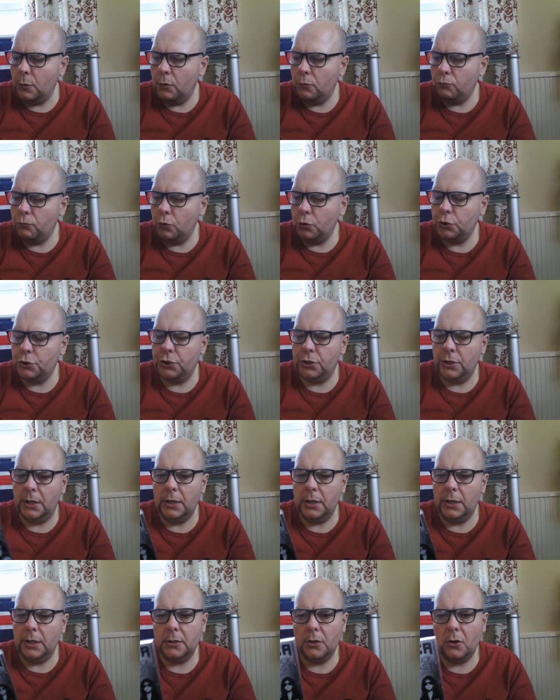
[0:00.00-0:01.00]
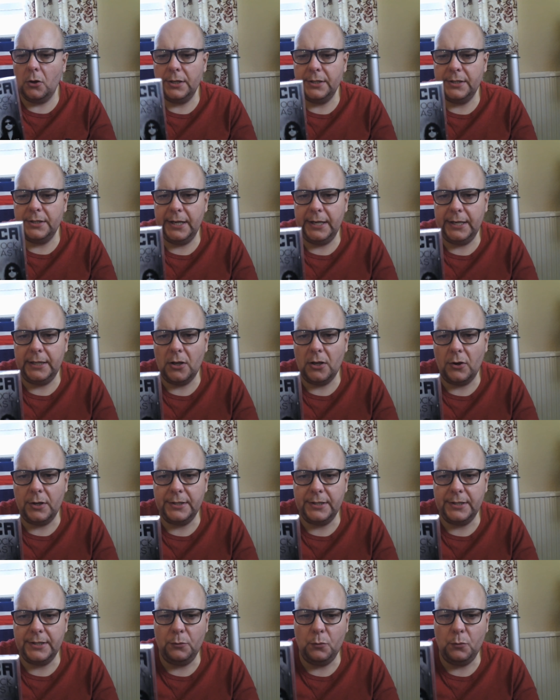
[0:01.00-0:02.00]
Russia,
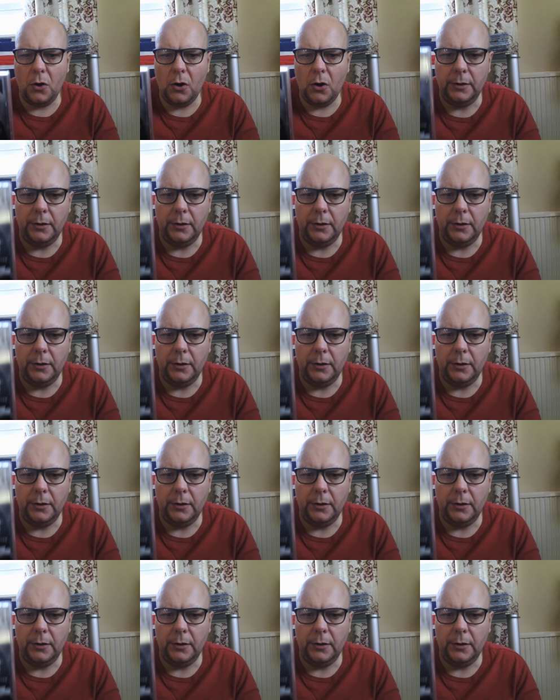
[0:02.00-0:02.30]
1991.